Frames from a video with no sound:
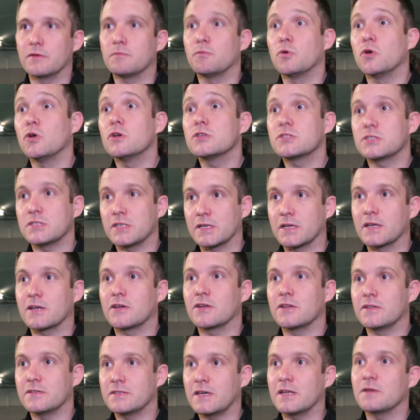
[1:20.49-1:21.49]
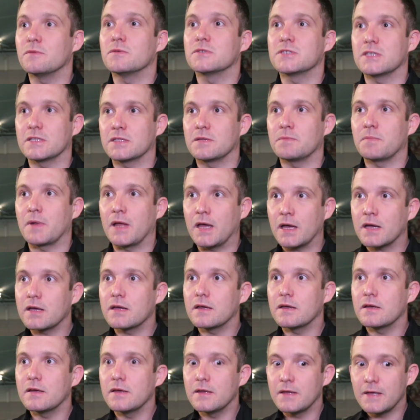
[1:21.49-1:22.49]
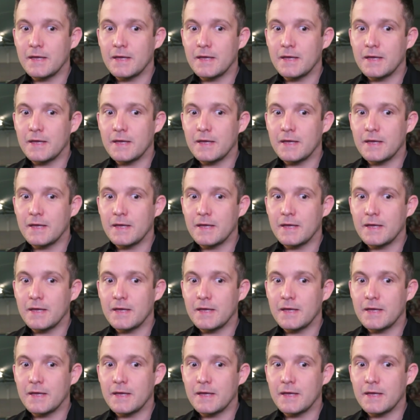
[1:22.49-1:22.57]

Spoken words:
the worst thing I could have done was hit the black.